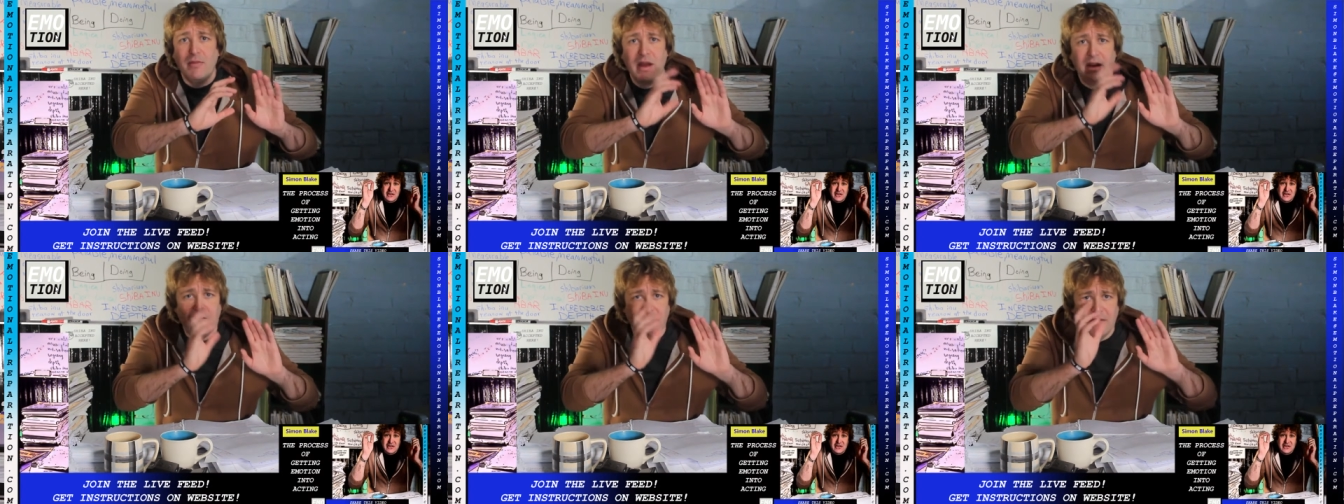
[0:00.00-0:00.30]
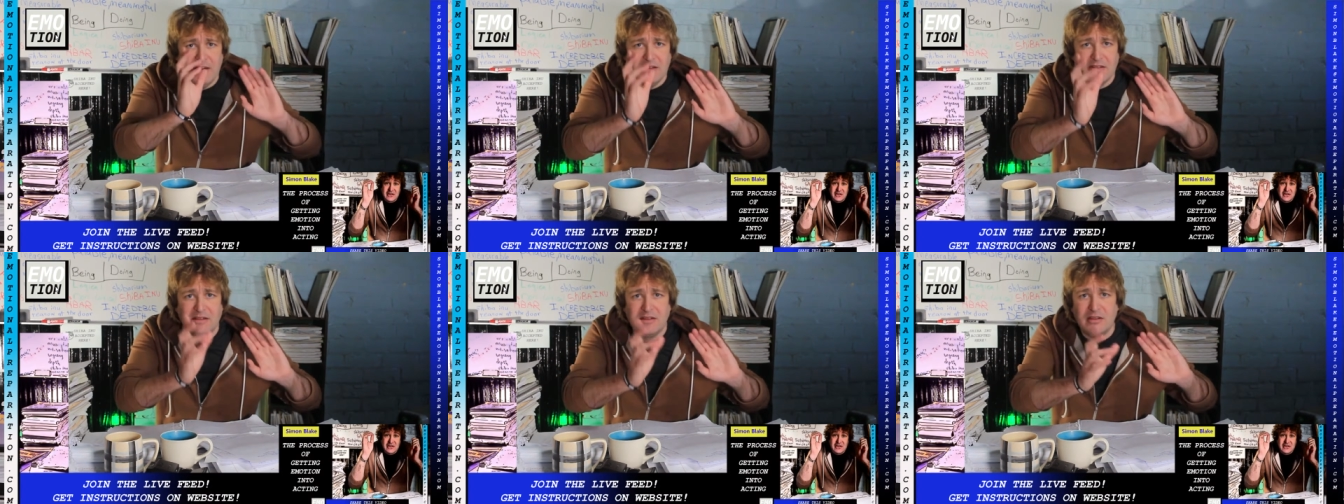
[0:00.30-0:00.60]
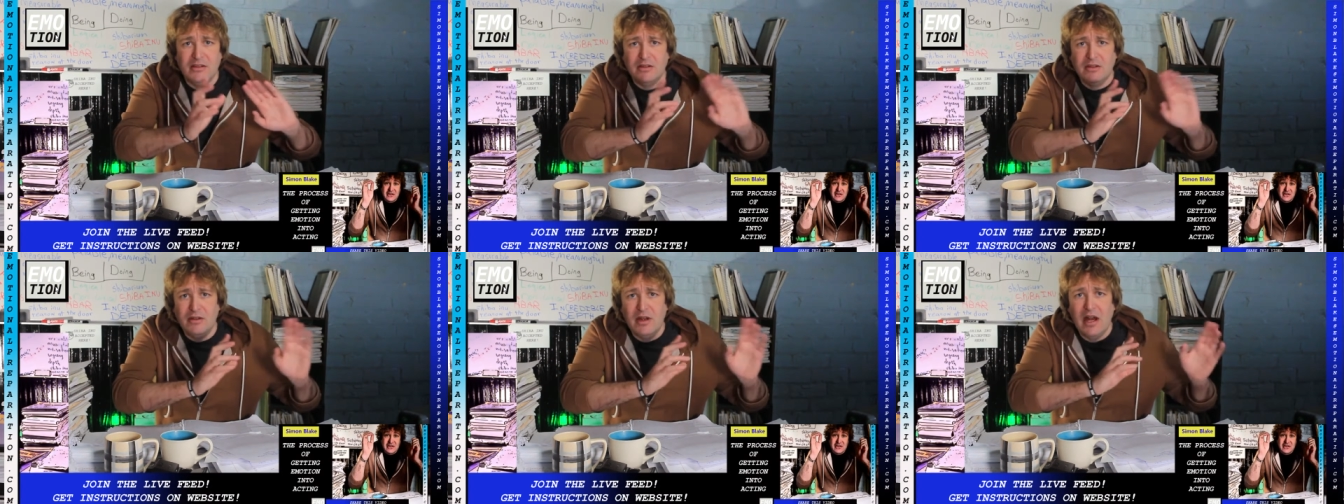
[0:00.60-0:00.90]
manifest
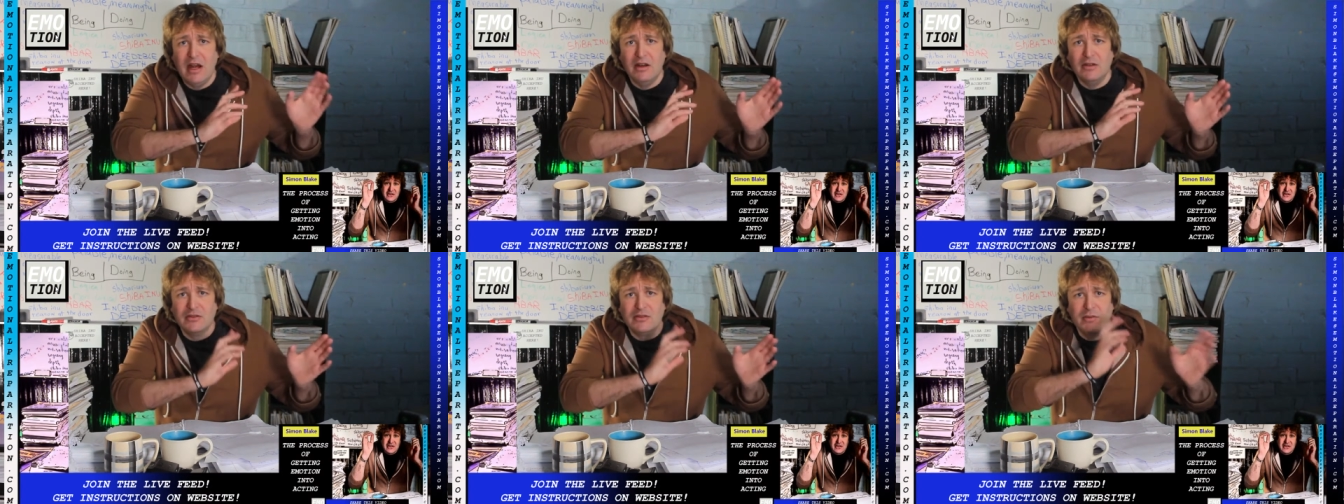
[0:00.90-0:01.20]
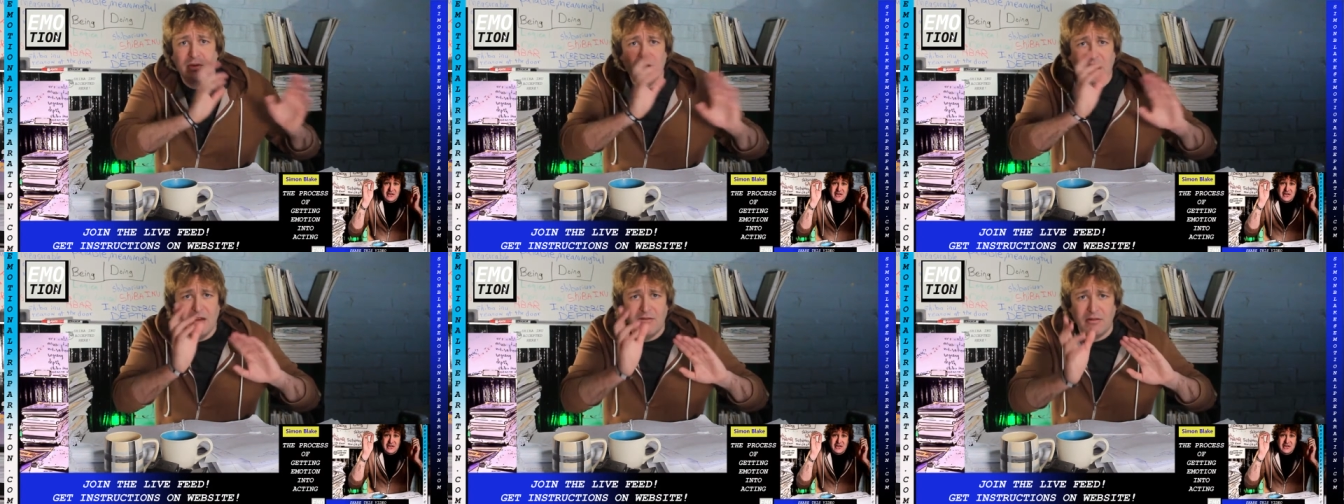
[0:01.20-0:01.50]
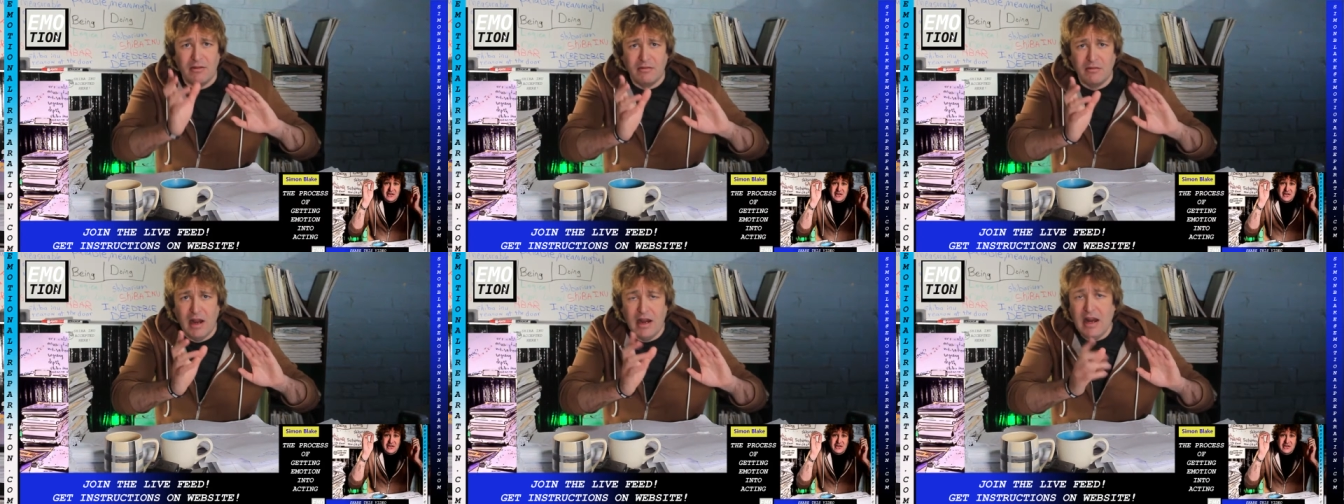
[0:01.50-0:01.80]
a new house,
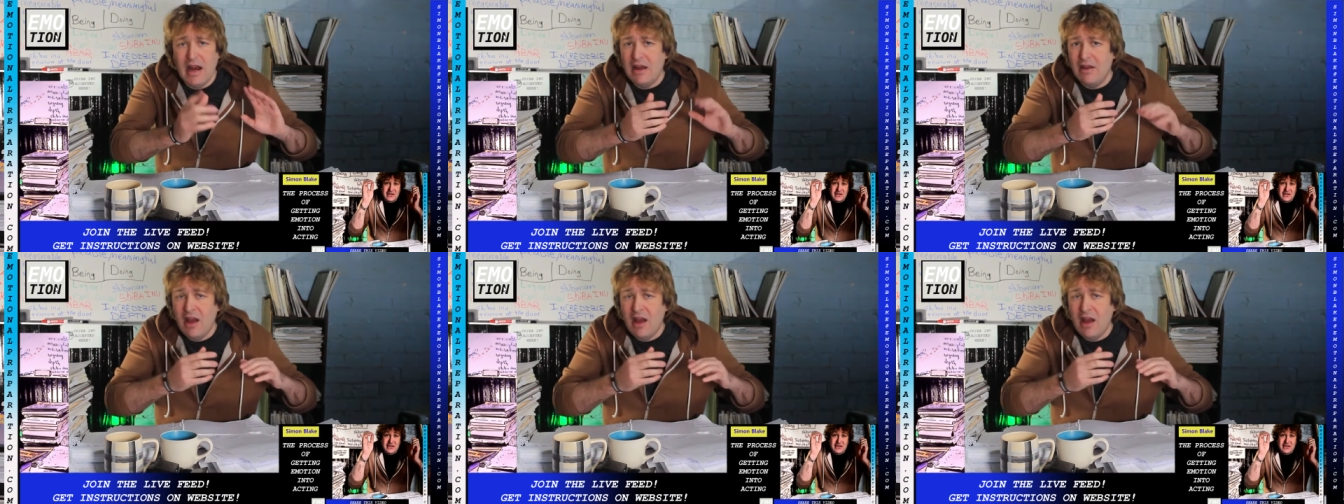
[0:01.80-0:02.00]
whatever, right?